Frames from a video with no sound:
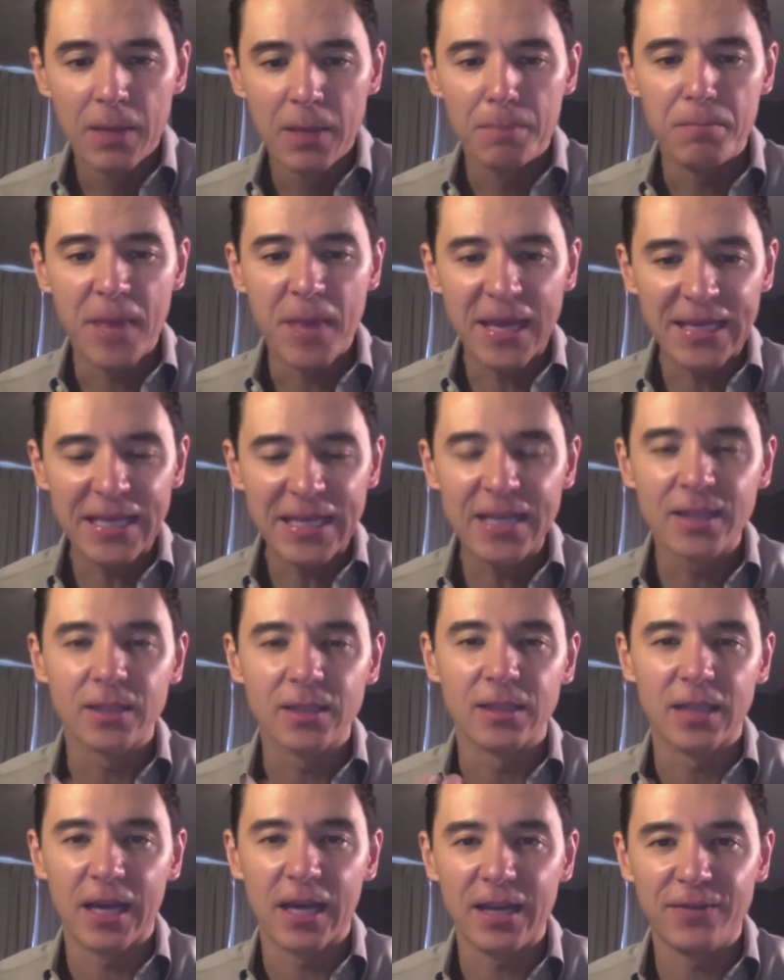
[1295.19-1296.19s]
Making
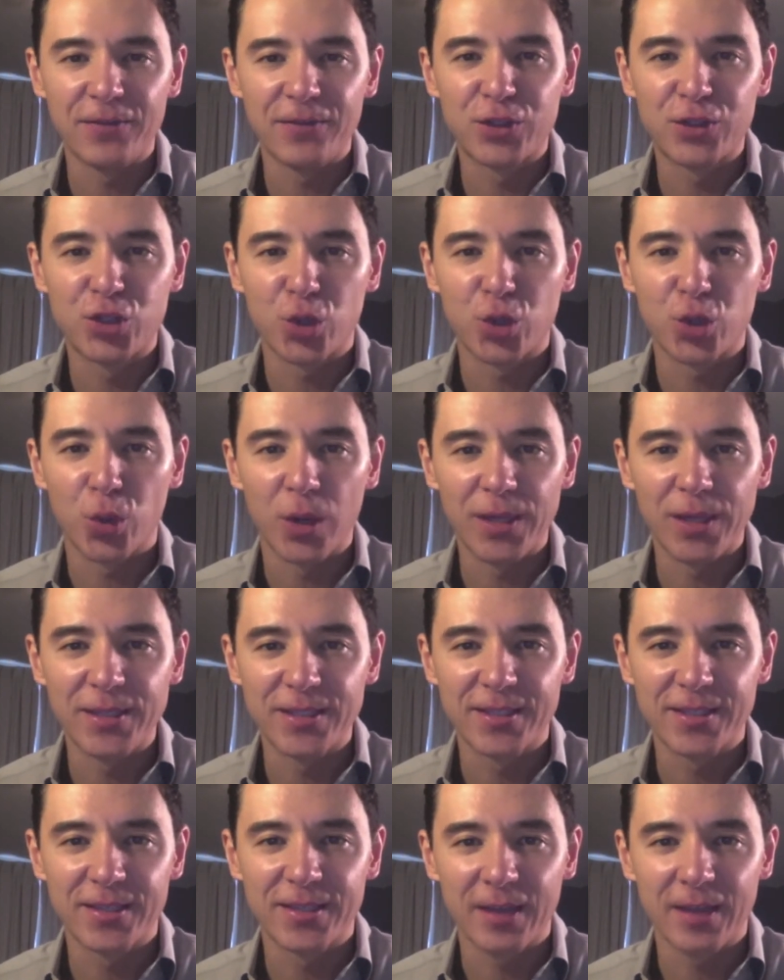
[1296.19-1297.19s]
a life
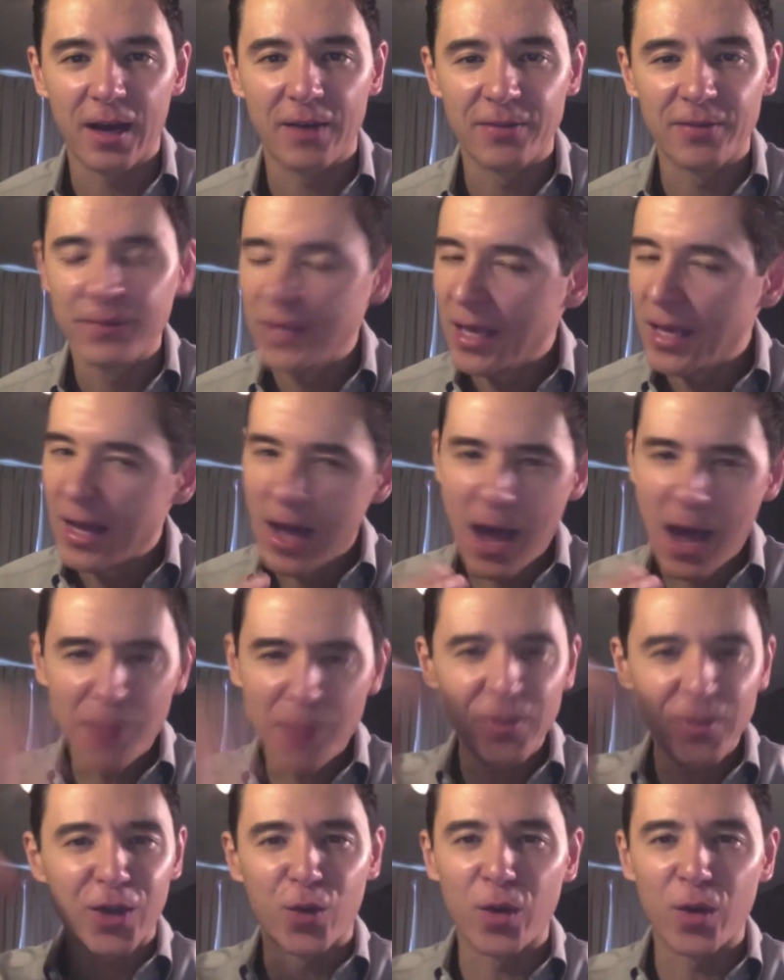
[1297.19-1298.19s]
choice of I'm
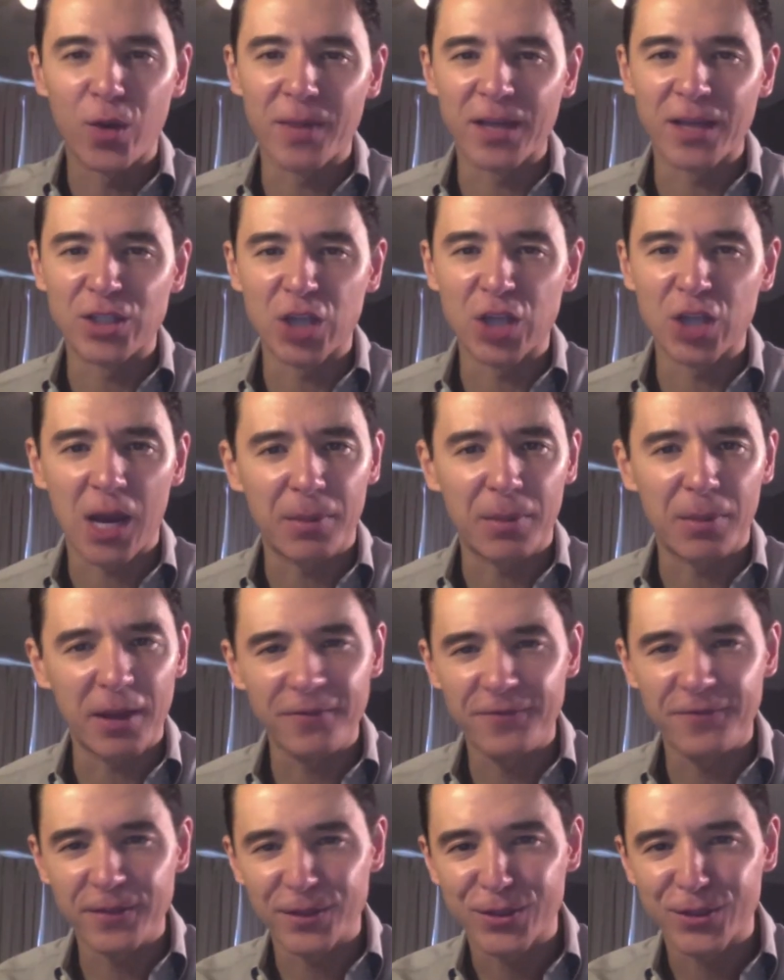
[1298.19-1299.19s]
going to quit my job. I
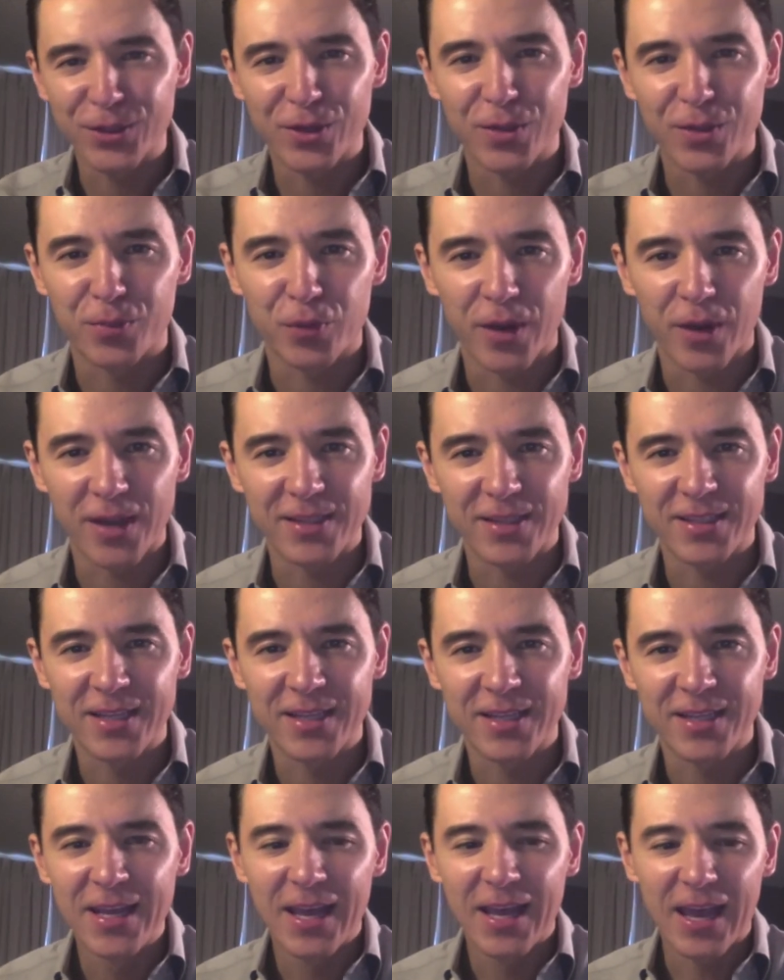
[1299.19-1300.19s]
feel so depressed,
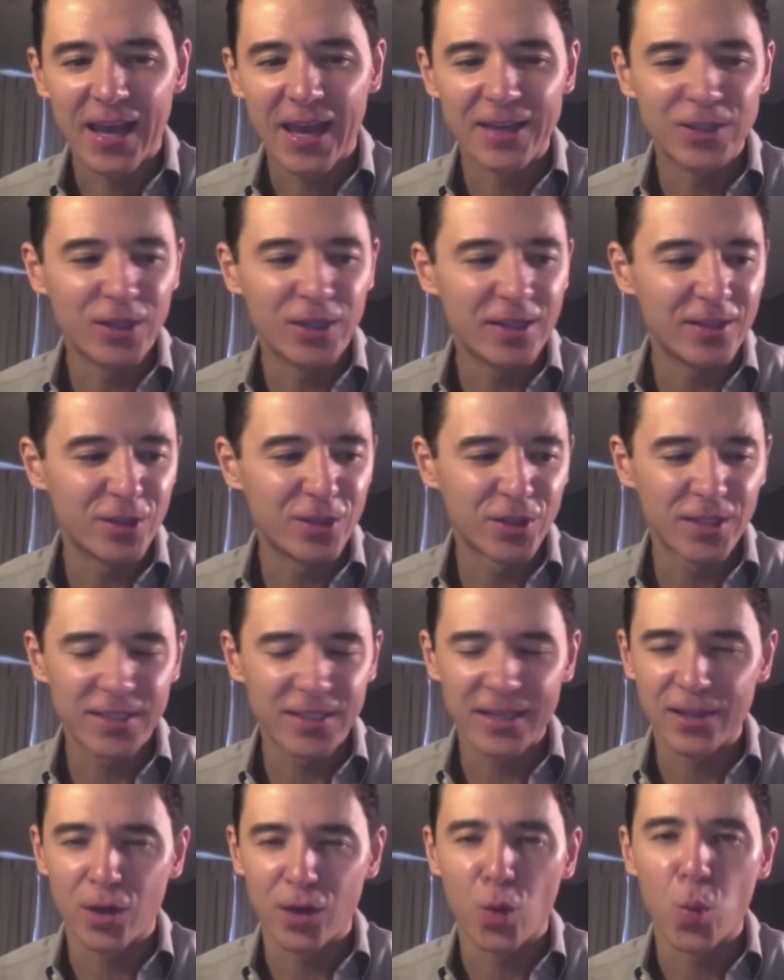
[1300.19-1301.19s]
and you're just
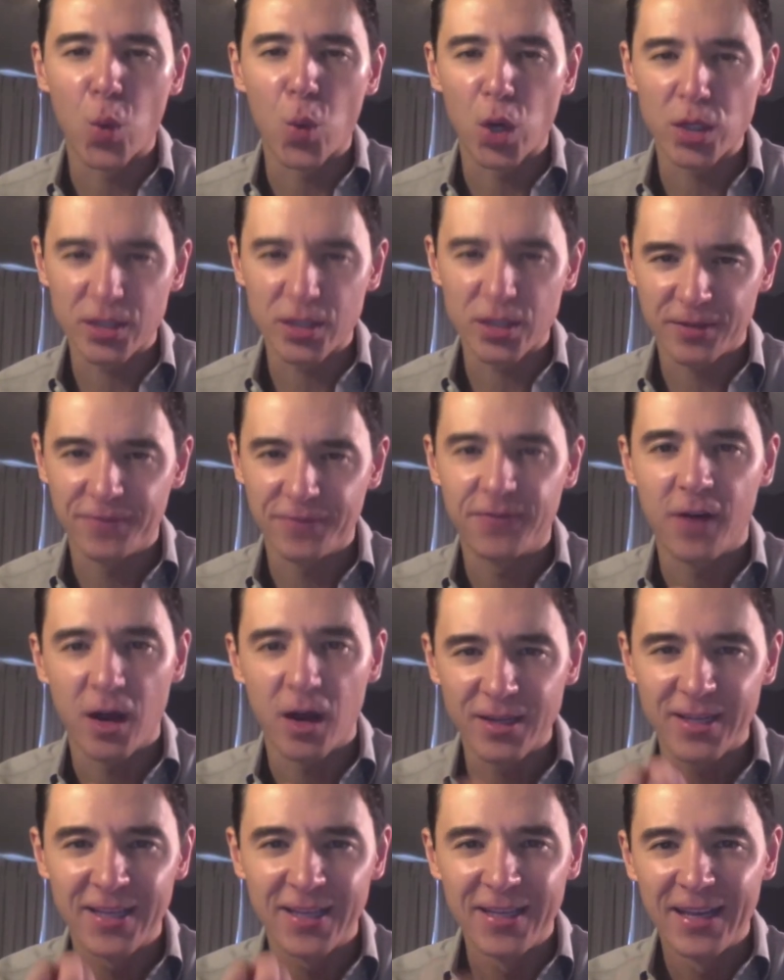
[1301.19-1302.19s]
in the worst
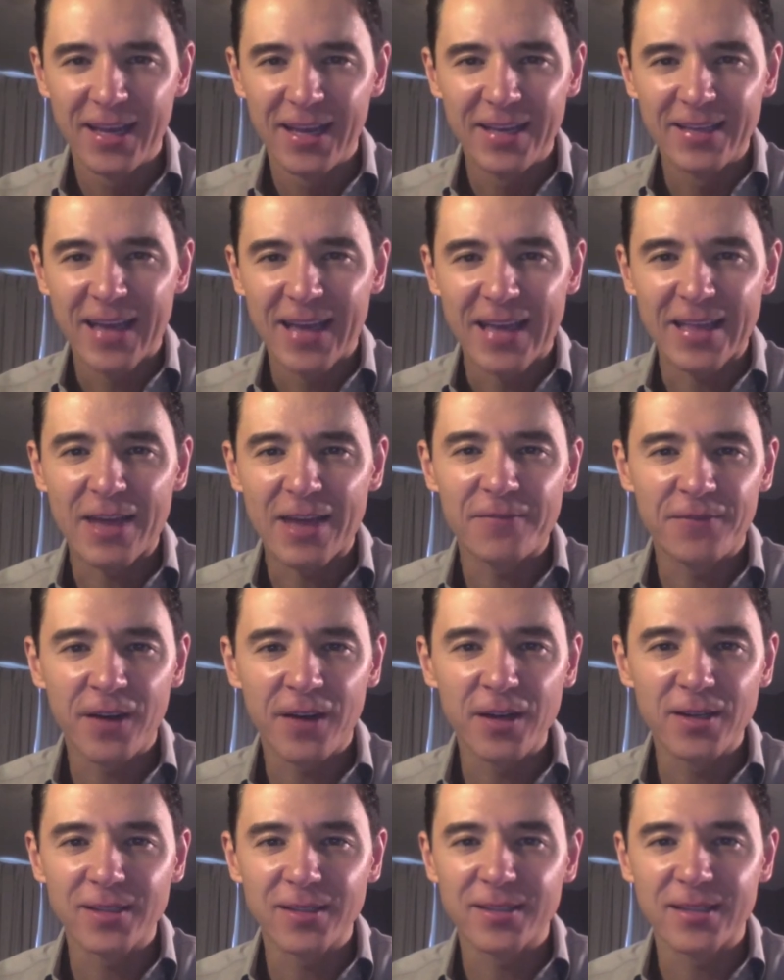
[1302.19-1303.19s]
funk and that mm-hmm.
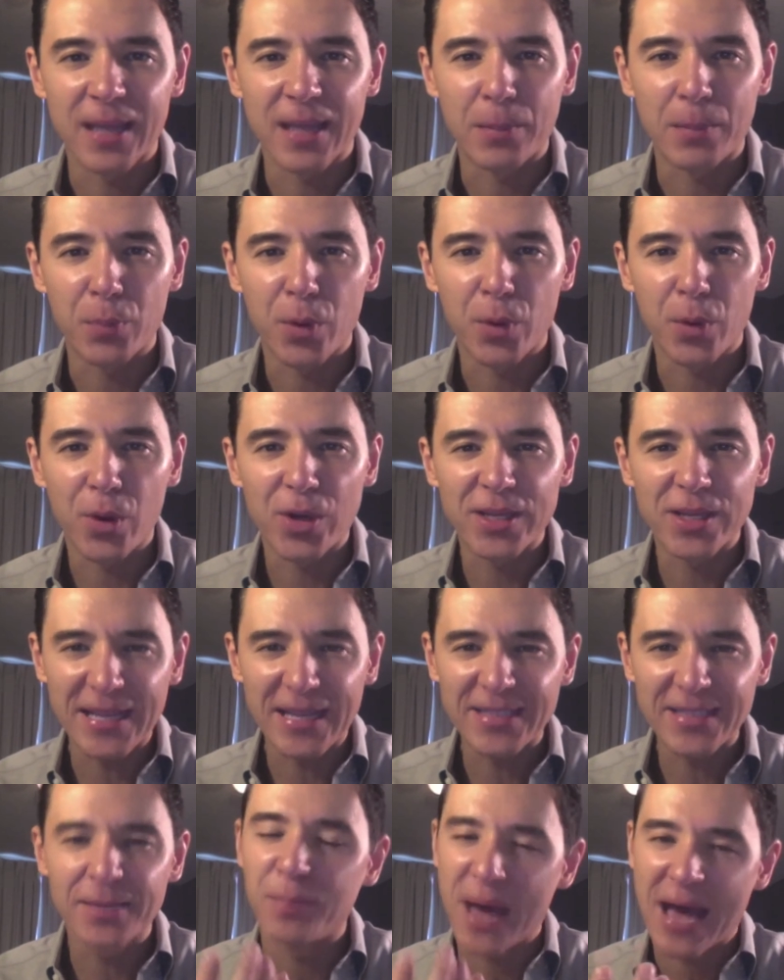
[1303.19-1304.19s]
funk mm-hmm. is temporary,
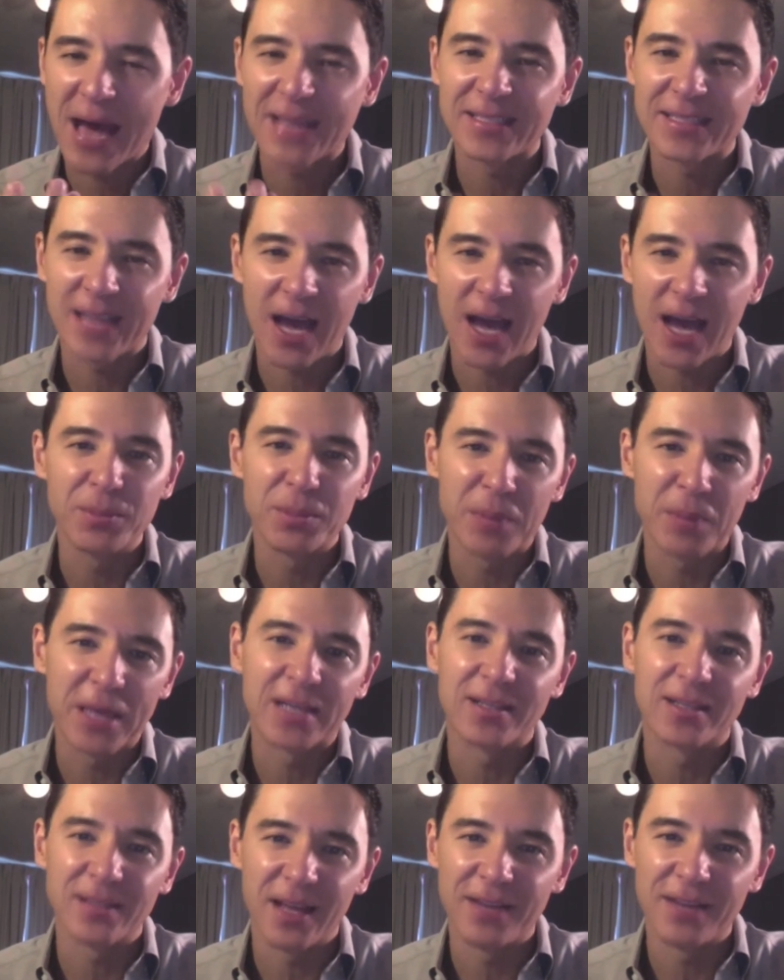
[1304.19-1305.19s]
that's a bad time to
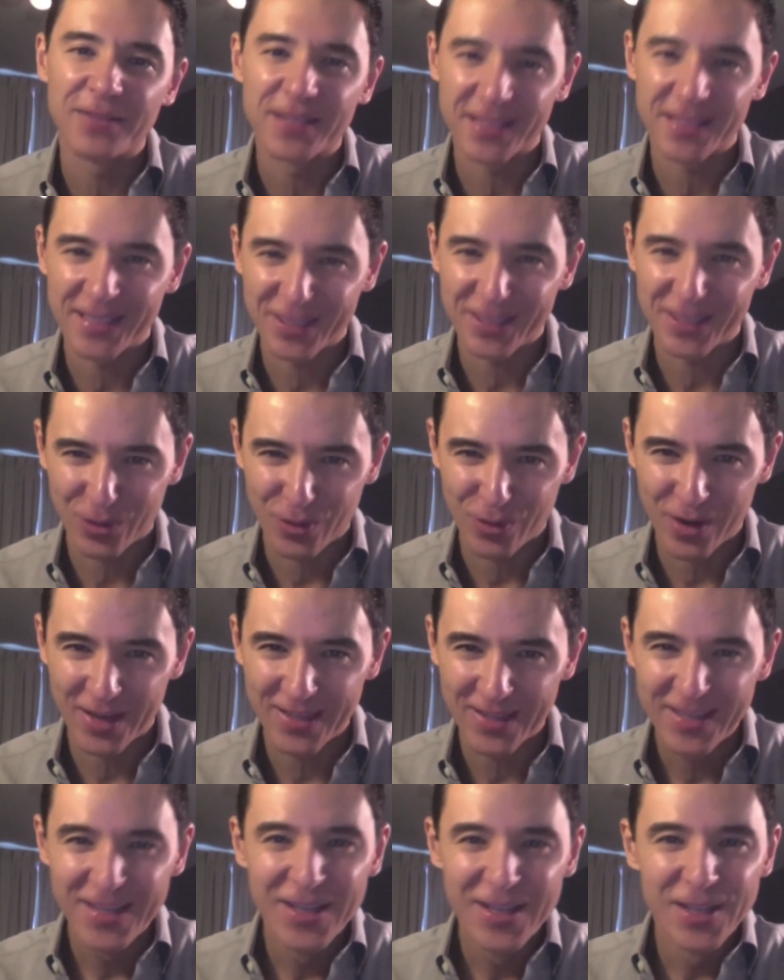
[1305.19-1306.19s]
make a life decision,
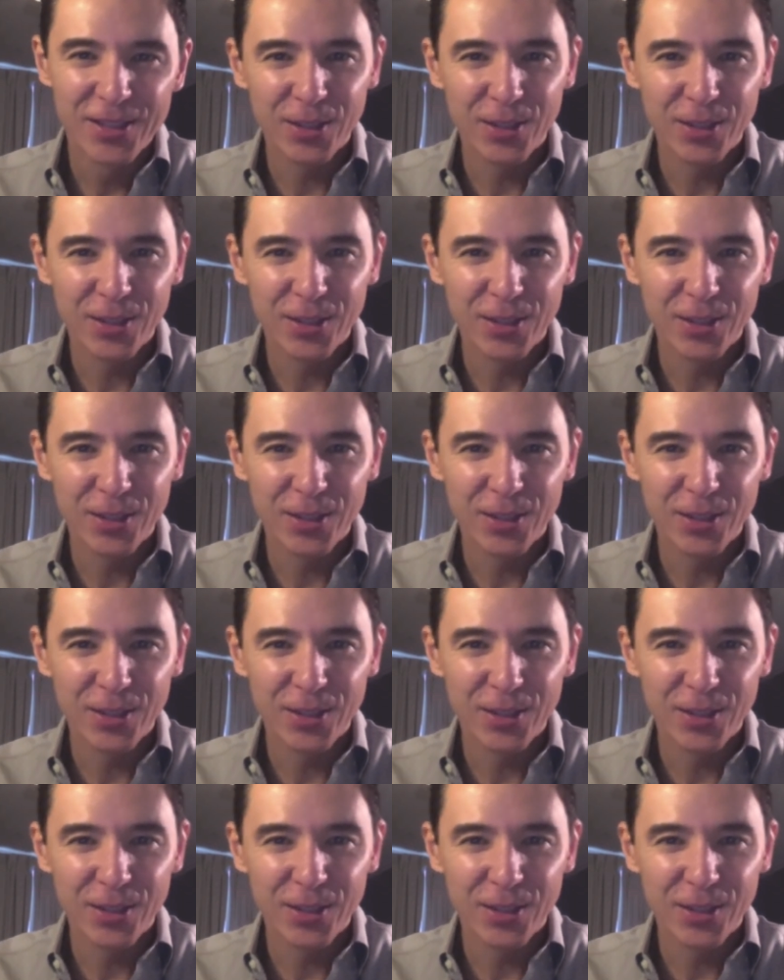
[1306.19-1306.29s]
right? Mm-hmm.